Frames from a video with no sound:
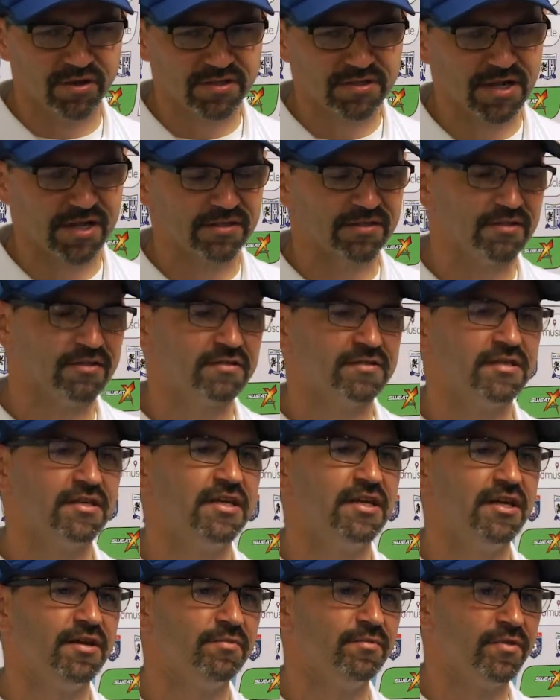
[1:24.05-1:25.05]
talked to the
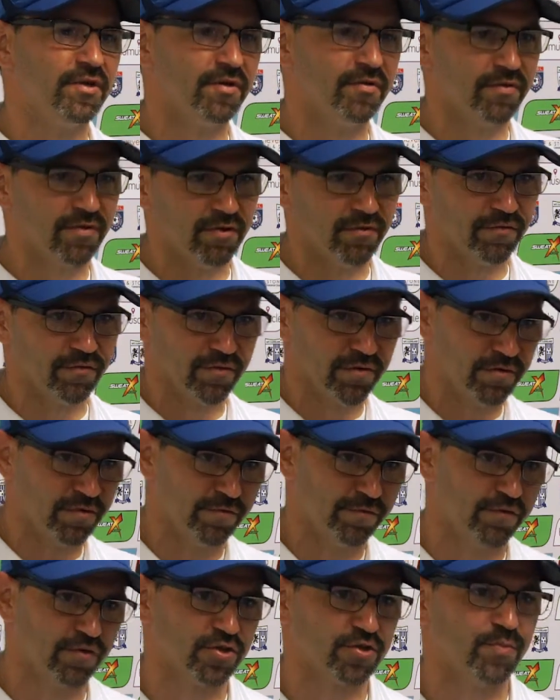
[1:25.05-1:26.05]
team. For your
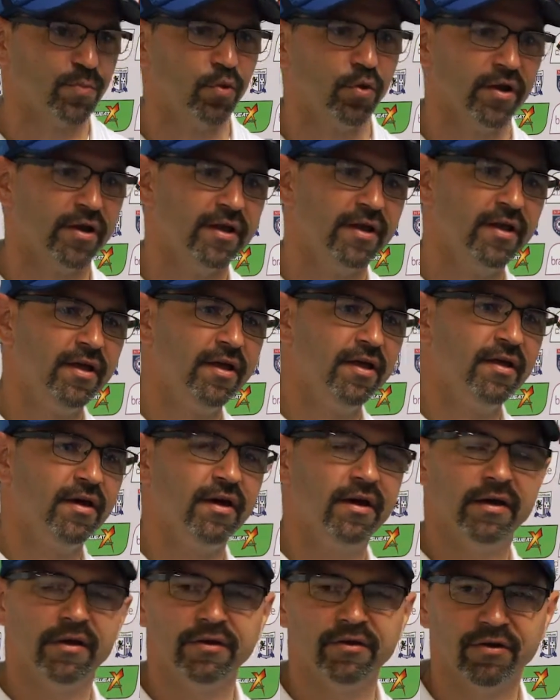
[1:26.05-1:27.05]
first point,
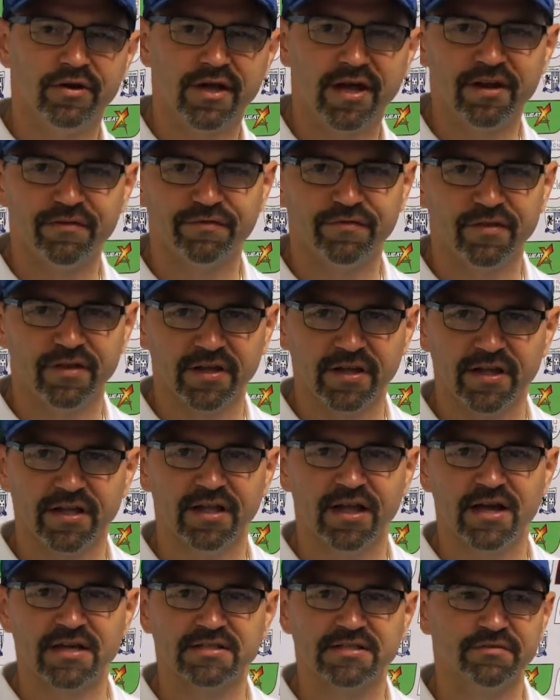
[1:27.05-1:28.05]
kind of feeling like a
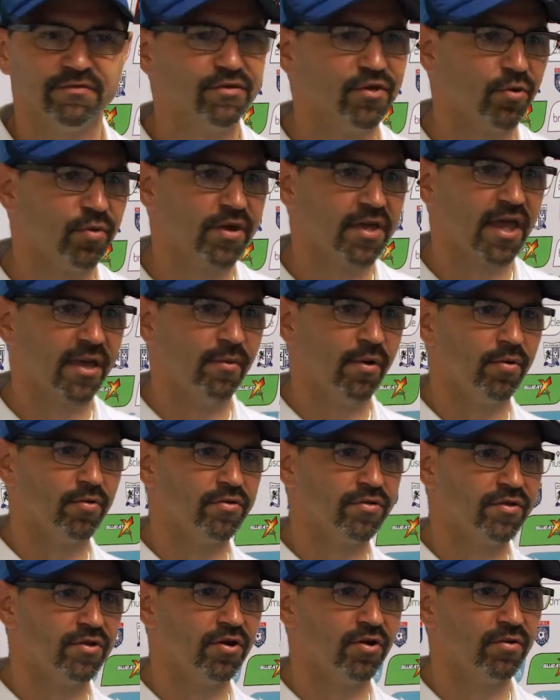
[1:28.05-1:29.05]
loss, even though we came out
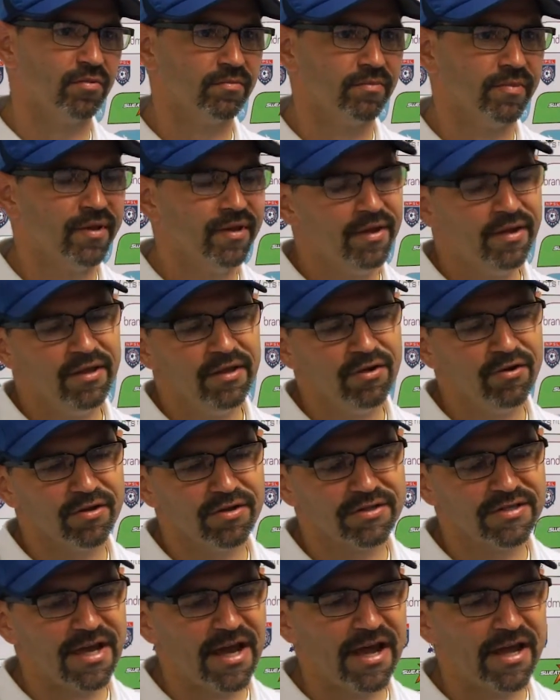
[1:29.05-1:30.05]
with,
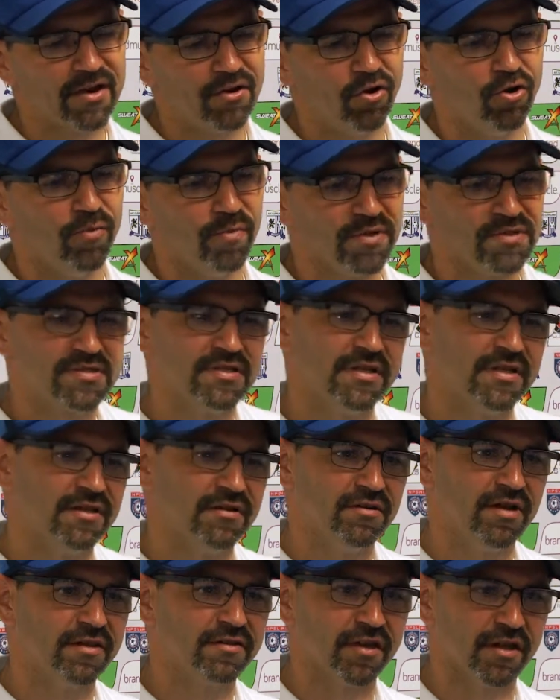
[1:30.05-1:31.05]
a tie at home isn't,
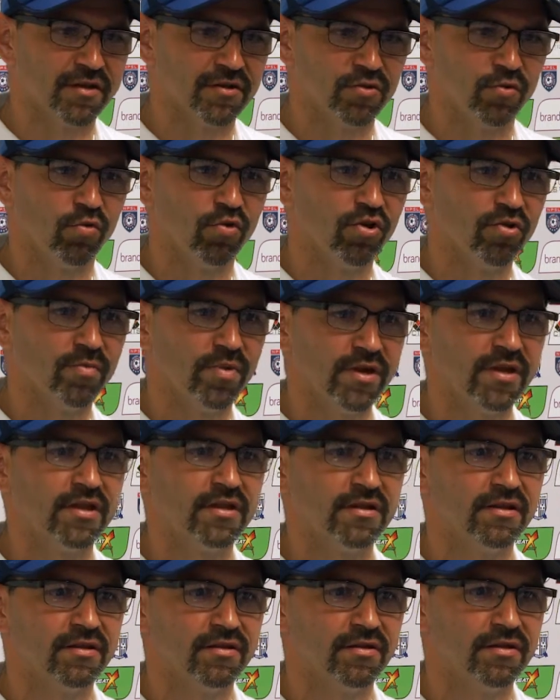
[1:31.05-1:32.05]
at the end of the world. But
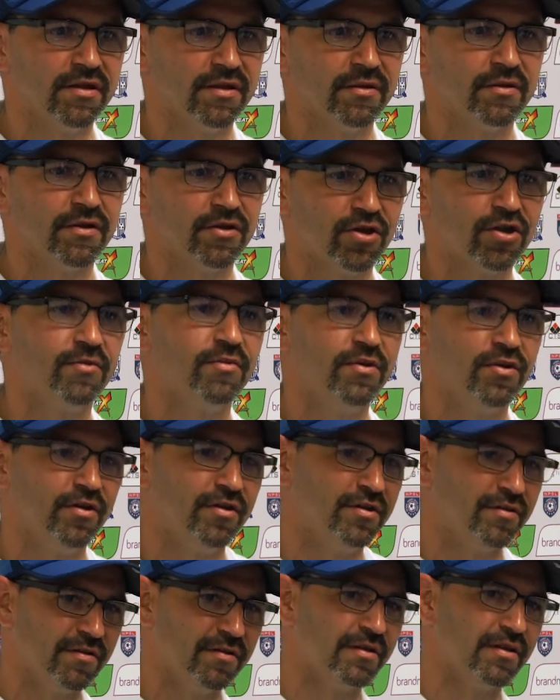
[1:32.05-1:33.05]
it could
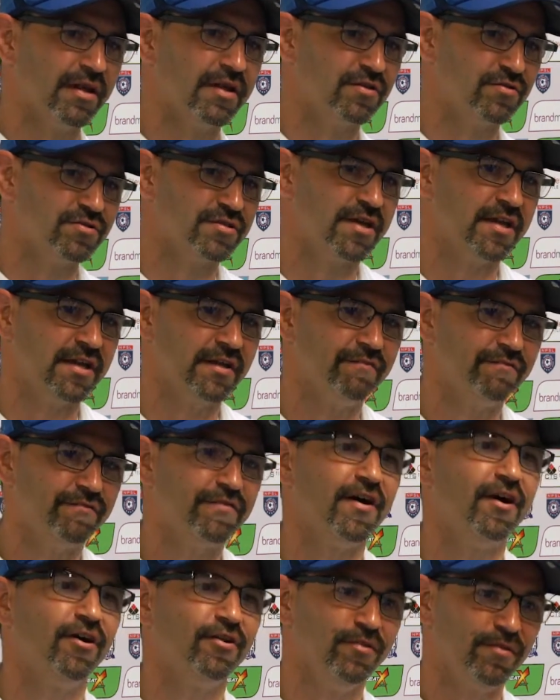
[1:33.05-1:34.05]
have, like you said, it
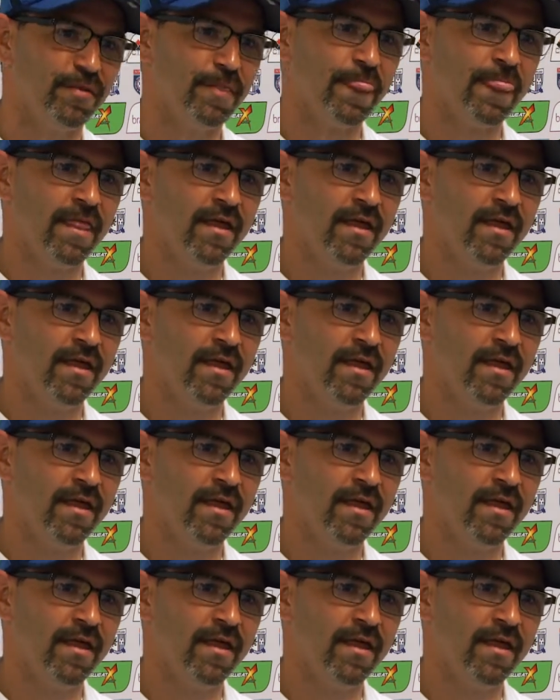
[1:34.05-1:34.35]
felt,